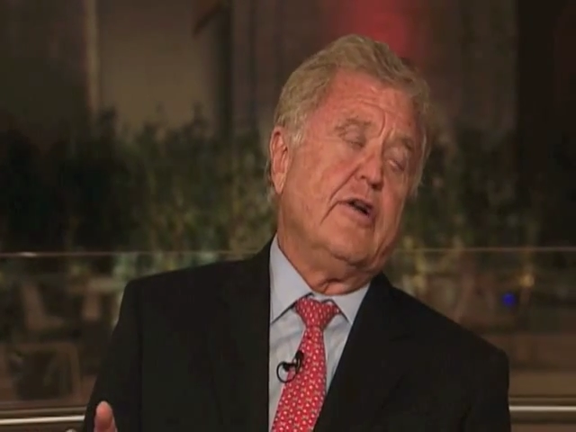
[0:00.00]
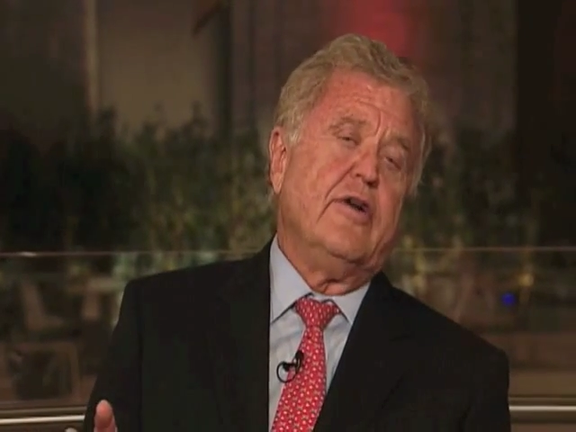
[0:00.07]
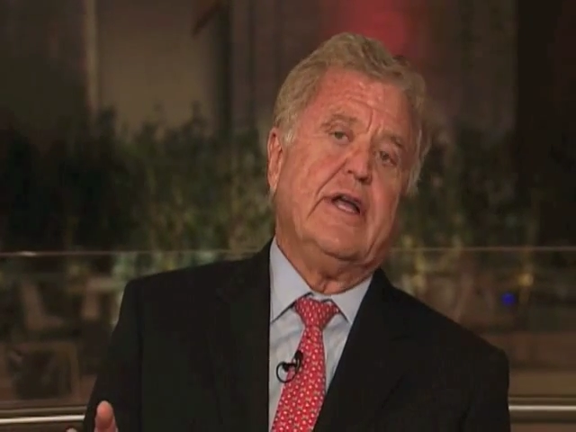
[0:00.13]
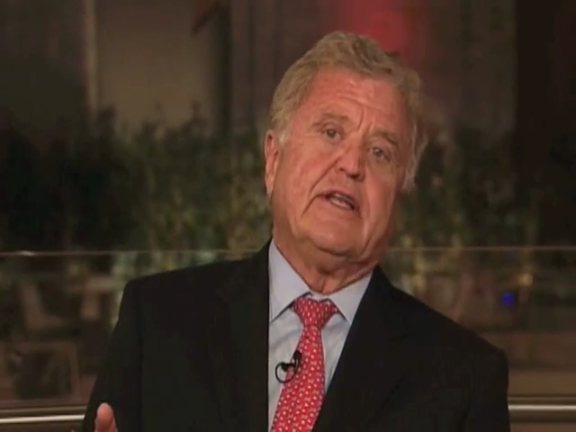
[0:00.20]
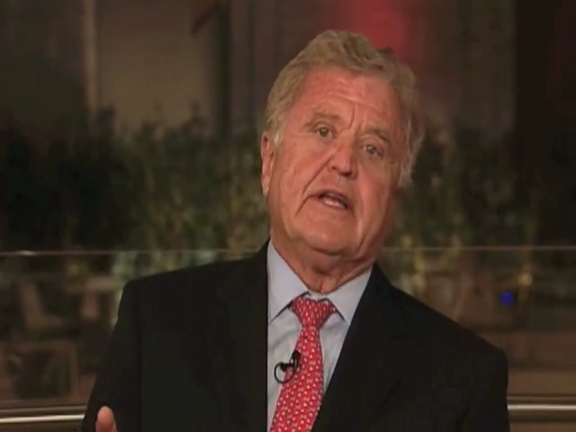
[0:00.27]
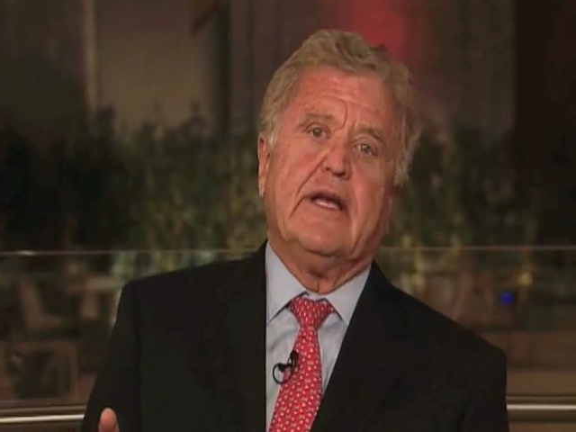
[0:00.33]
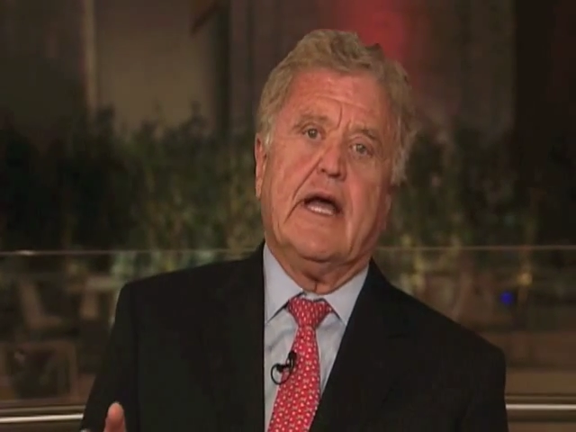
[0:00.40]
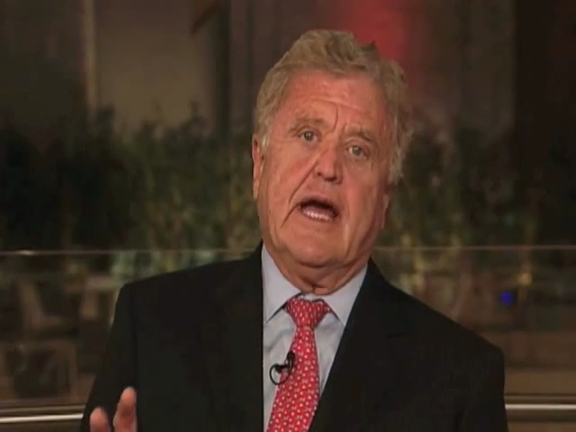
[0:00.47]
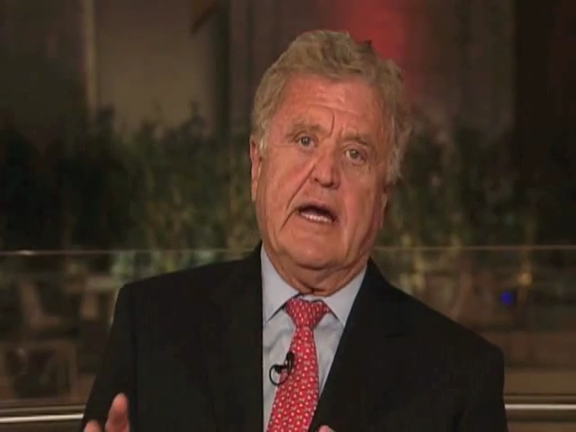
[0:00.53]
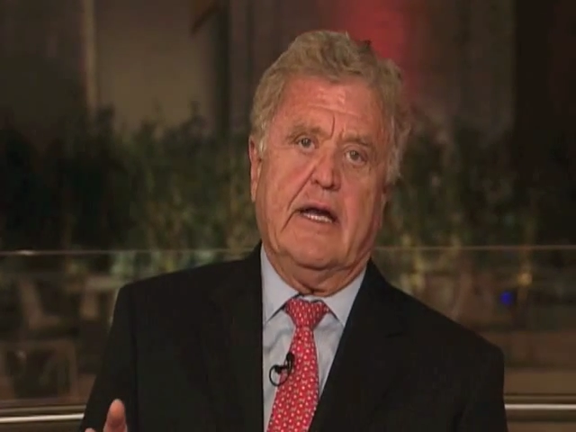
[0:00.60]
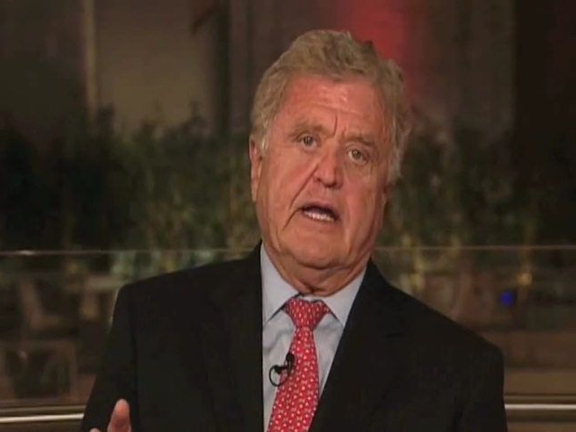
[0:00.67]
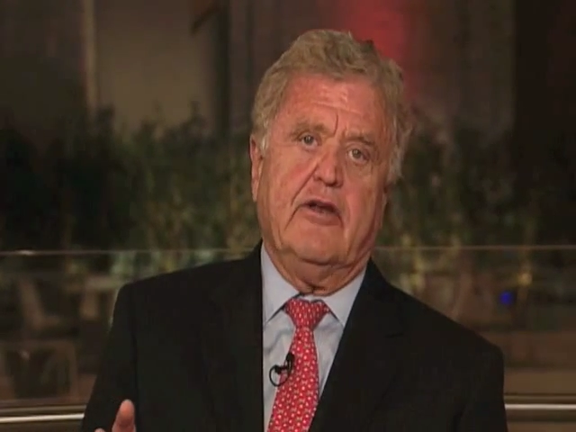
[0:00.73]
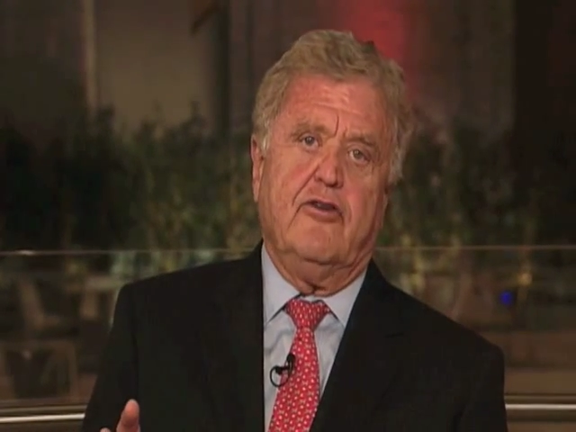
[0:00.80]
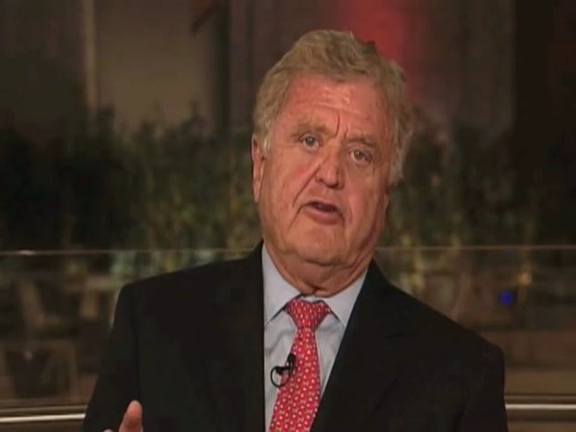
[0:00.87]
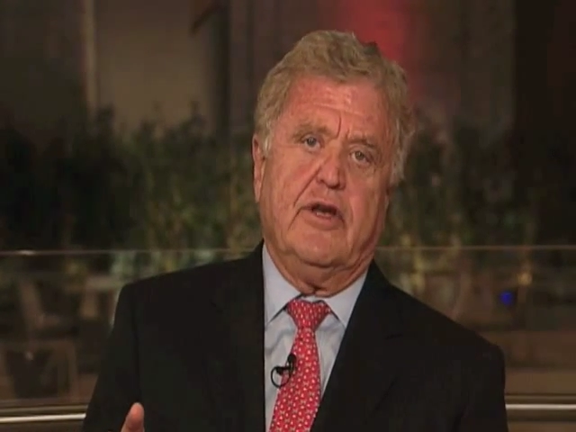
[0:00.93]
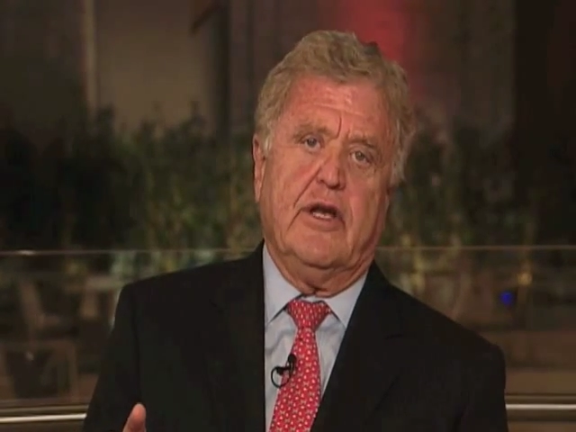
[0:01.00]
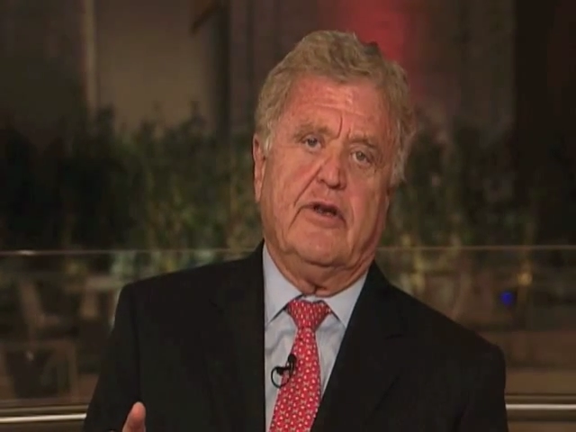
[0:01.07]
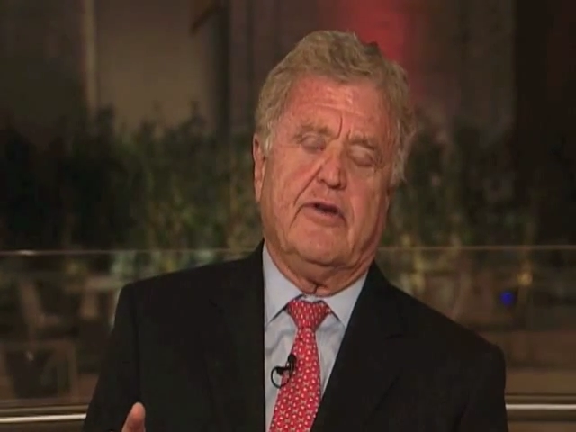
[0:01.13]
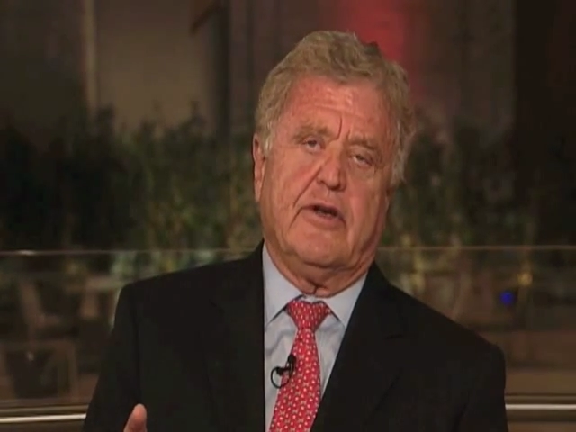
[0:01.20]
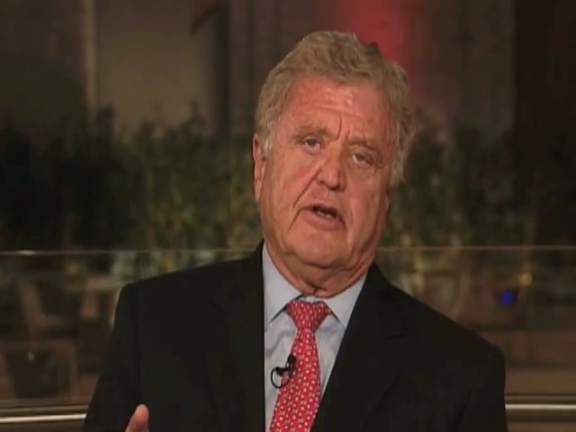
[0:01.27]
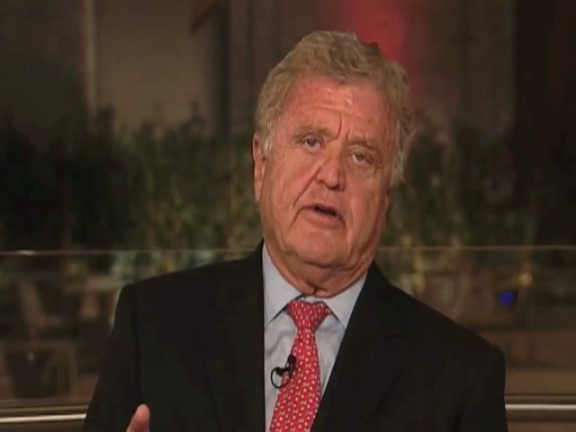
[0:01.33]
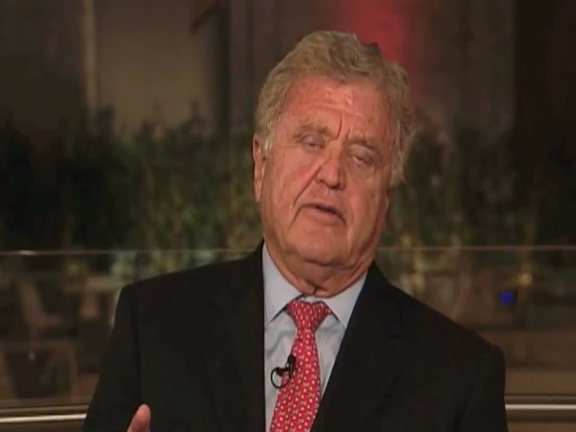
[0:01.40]
on it tonight, and you did
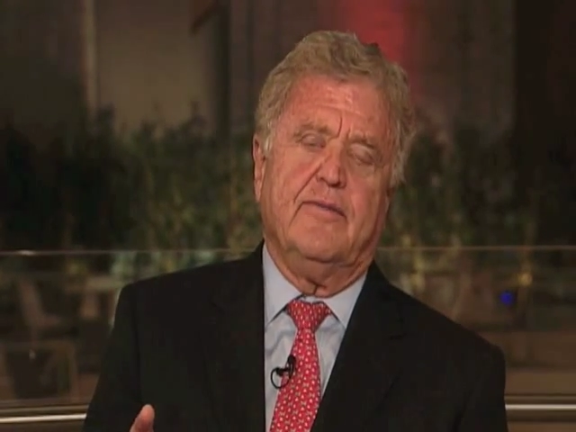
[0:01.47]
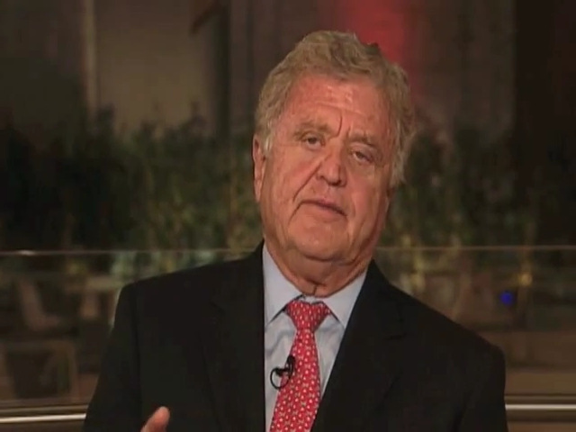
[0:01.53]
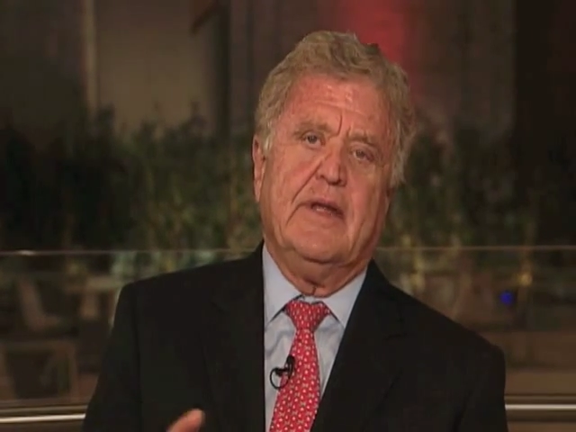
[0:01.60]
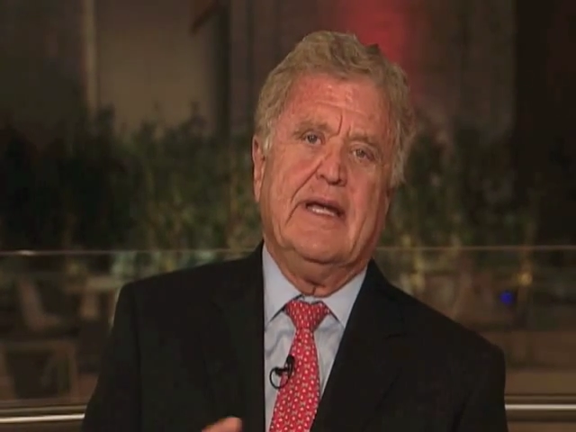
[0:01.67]
too.